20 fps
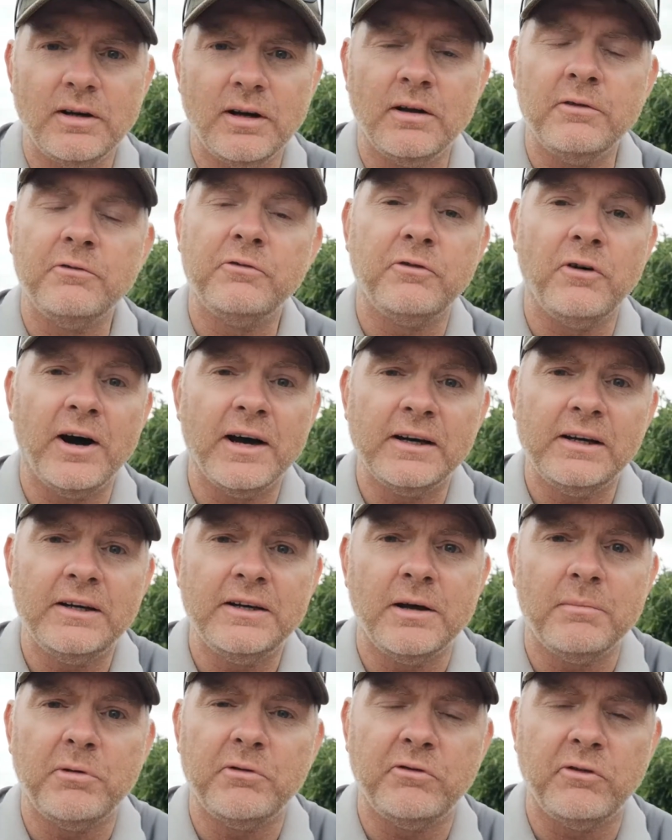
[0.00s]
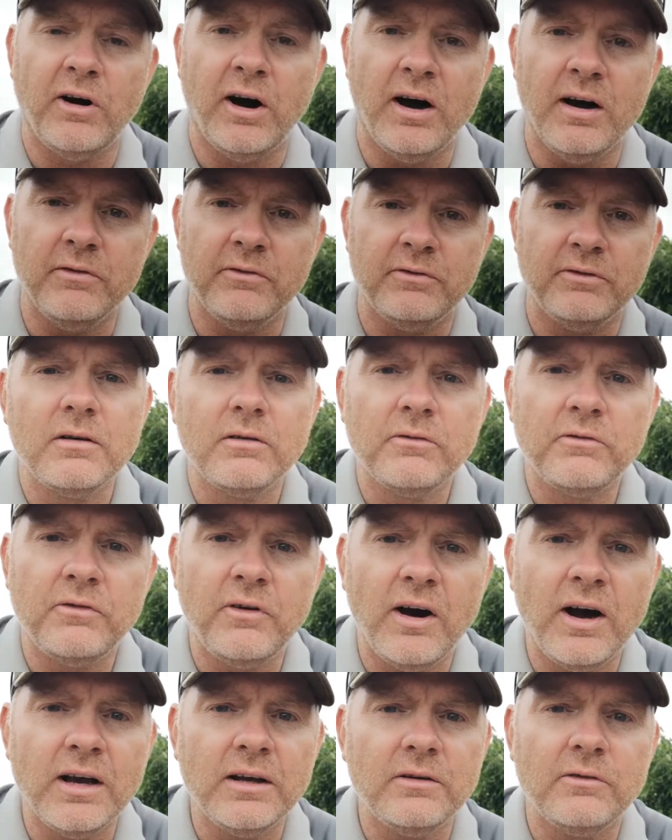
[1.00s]
And finally, number five,
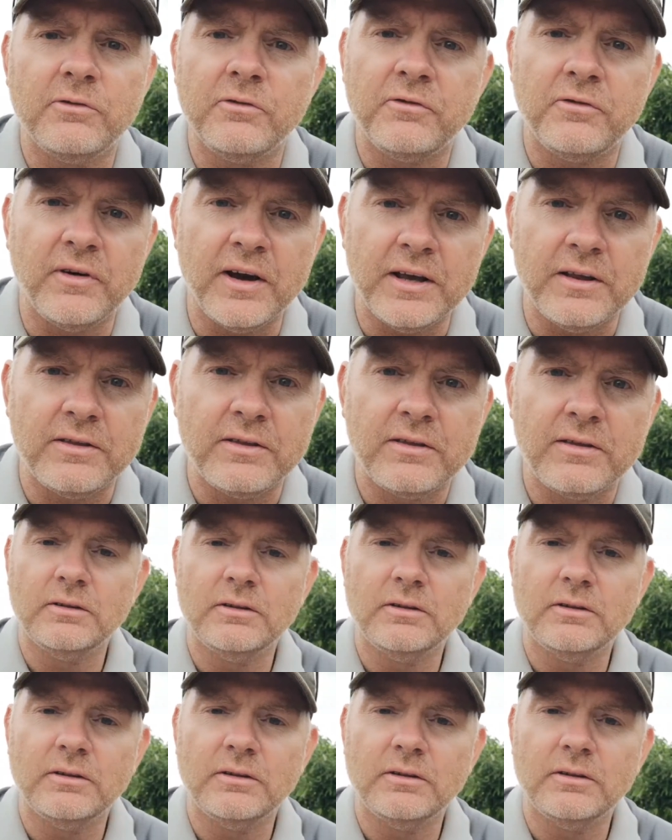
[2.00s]
find faith.